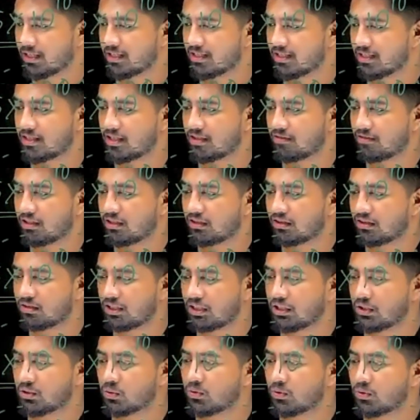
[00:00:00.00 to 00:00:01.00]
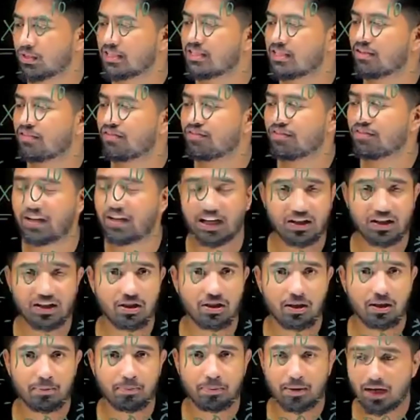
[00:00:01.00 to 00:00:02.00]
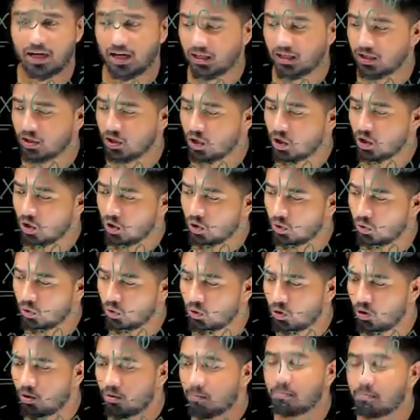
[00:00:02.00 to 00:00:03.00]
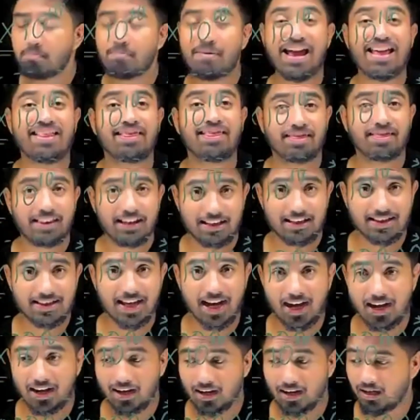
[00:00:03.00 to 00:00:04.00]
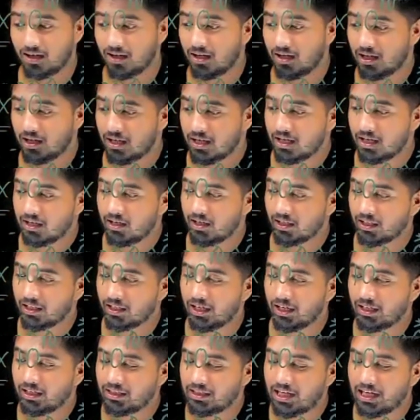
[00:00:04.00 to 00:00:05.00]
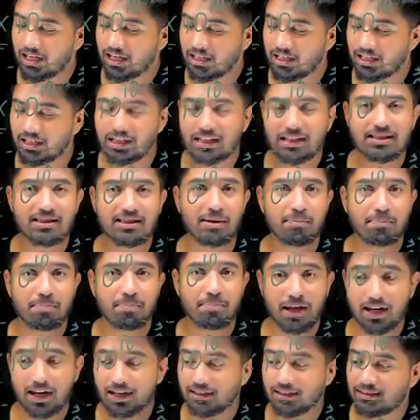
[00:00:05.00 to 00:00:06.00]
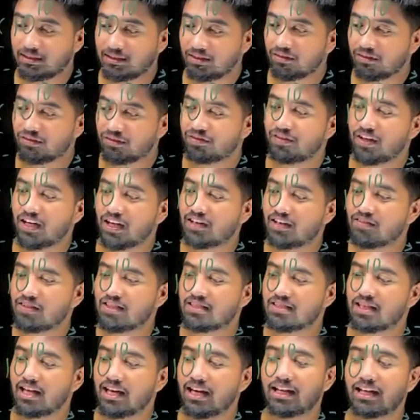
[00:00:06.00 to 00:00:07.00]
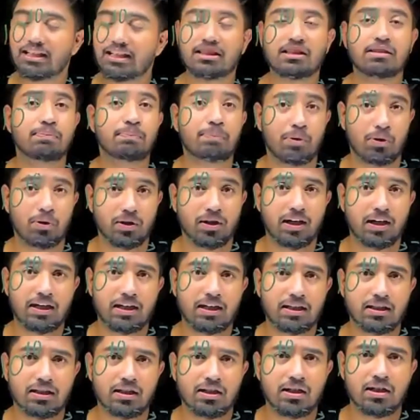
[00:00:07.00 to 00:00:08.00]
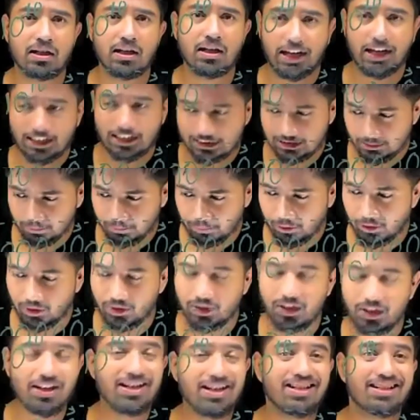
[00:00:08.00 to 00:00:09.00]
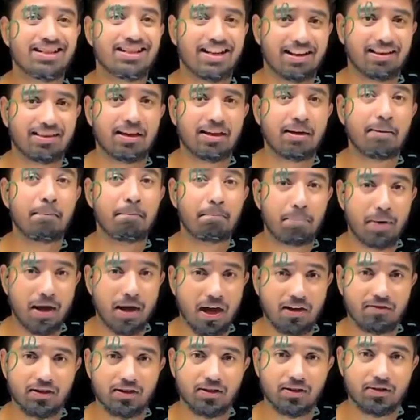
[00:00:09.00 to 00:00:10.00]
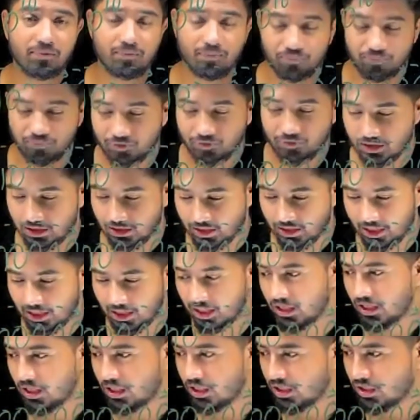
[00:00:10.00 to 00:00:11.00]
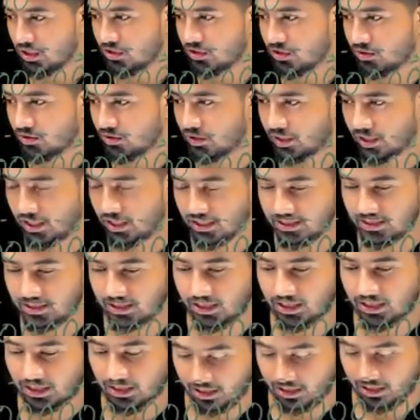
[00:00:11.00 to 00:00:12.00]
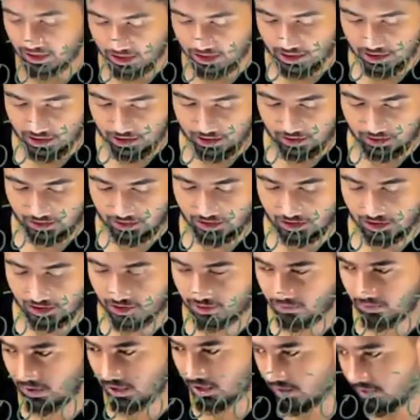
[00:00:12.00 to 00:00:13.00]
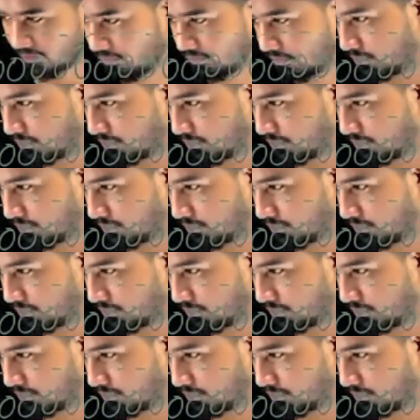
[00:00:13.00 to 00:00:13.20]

732 is the fractional part. O mantissa. Okay, 10 is the base, 5 is the exponent. Exponent, not the power. Okay, so you can say this way.